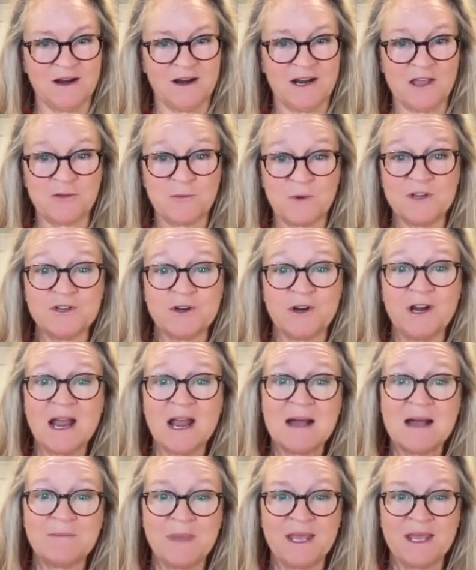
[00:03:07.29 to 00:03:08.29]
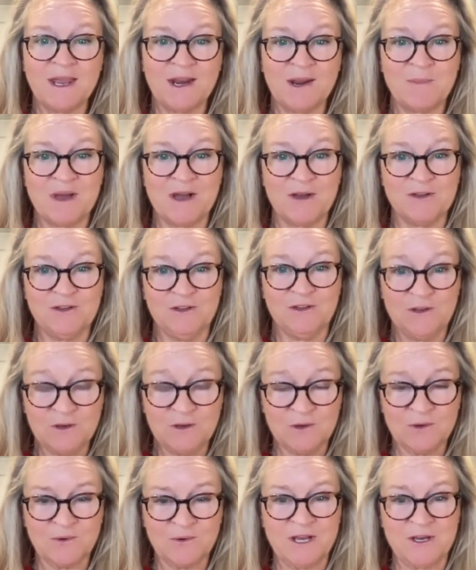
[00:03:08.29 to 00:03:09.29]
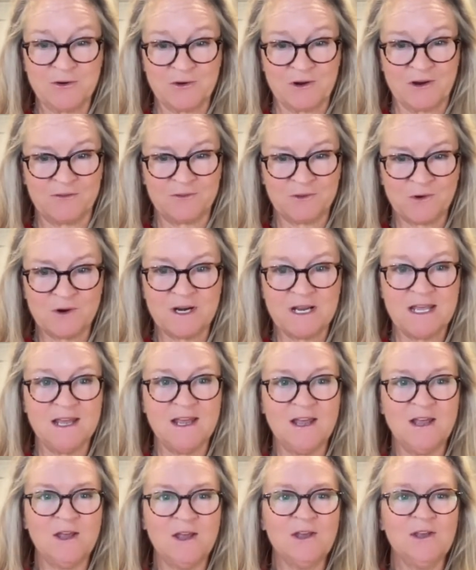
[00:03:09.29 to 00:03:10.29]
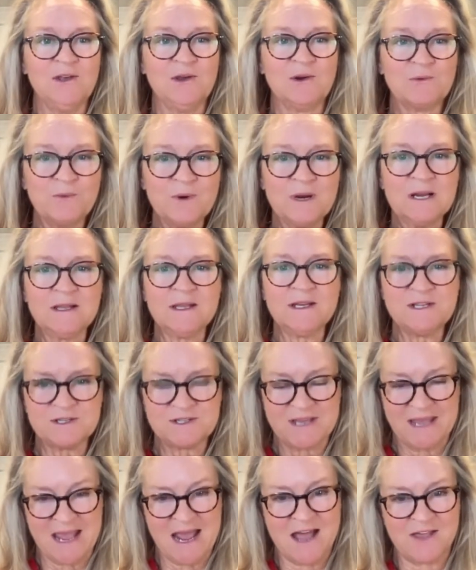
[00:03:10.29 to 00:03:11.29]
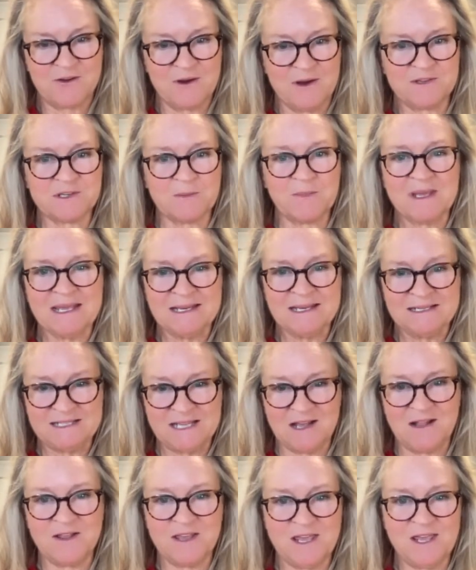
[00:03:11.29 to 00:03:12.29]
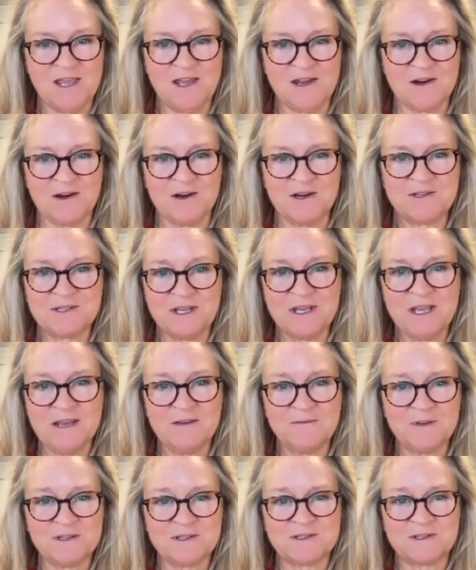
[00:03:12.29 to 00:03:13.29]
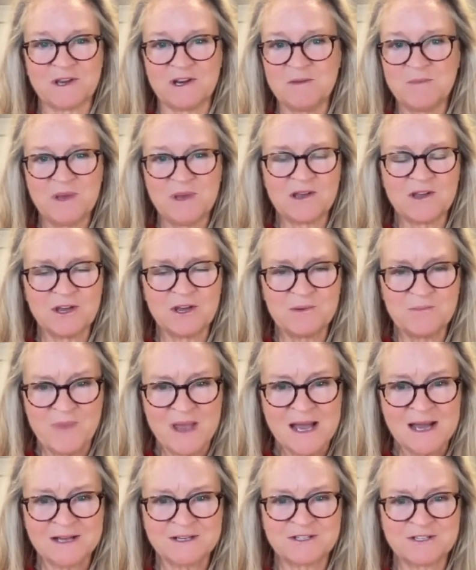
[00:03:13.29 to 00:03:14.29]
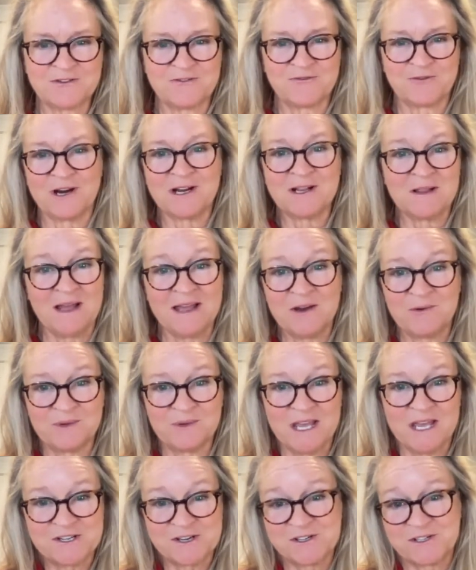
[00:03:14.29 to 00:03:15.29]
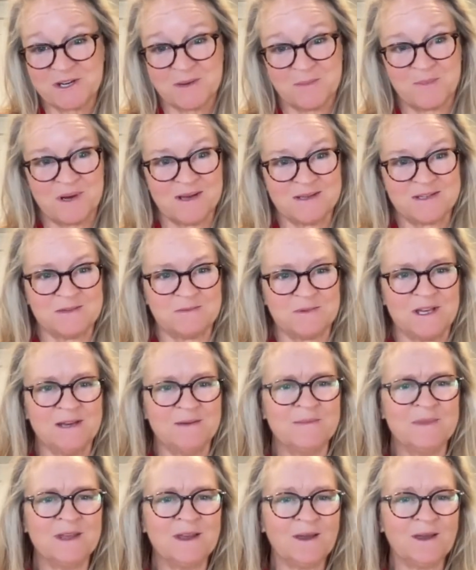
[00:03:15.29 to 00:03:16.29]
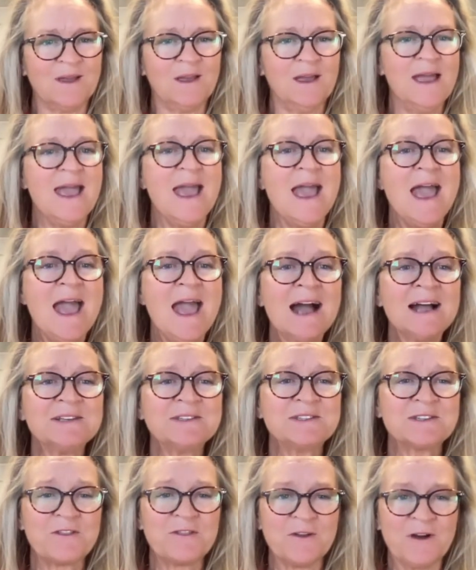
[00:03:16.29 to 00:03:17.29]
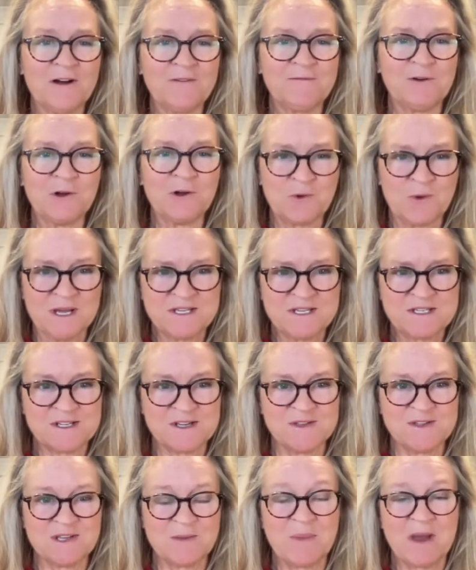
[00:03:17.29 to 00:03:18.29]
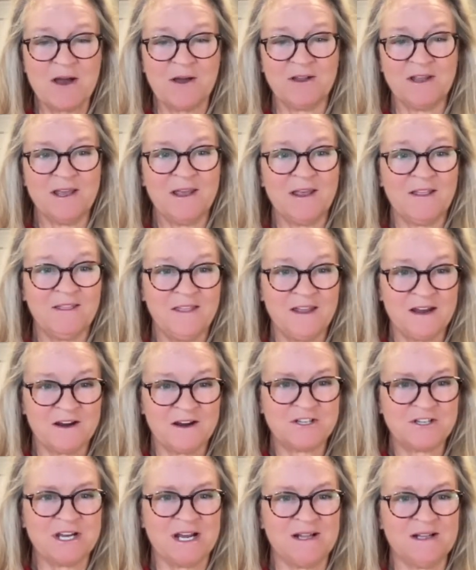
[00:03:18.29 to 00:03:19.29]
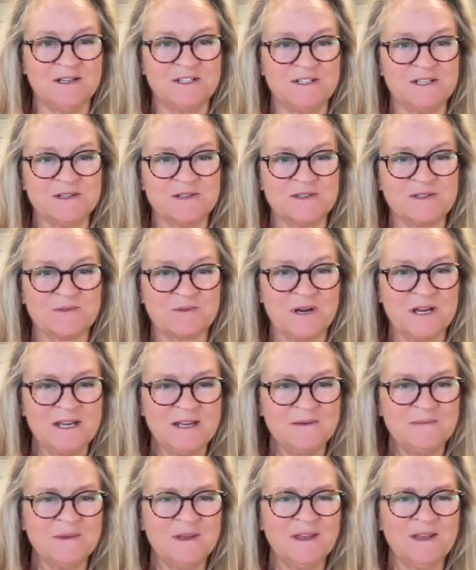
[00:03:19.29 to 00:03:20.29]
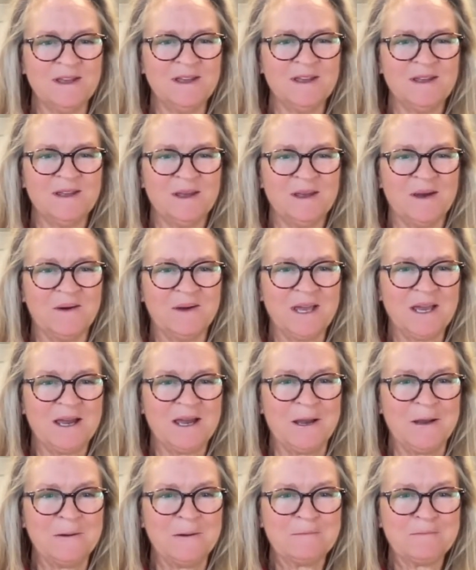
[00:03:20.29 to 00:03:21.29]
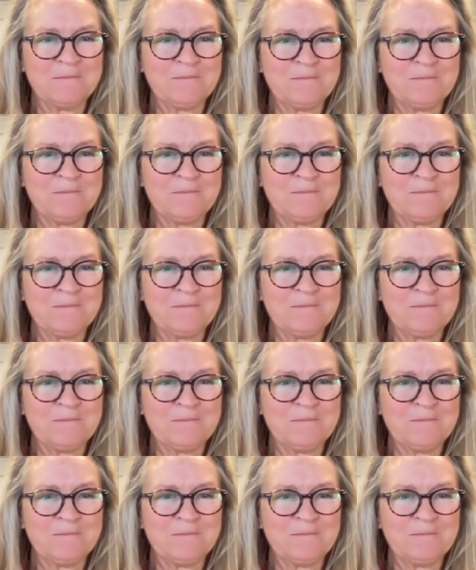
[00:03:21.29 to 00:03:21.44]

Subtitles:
In other words, you're not making it about you and your authority. You're really just gathering some intel here to see if it's going to be a good match for a client relationship, possibly. Ask thoughtful questions about their challenges, right? Okay.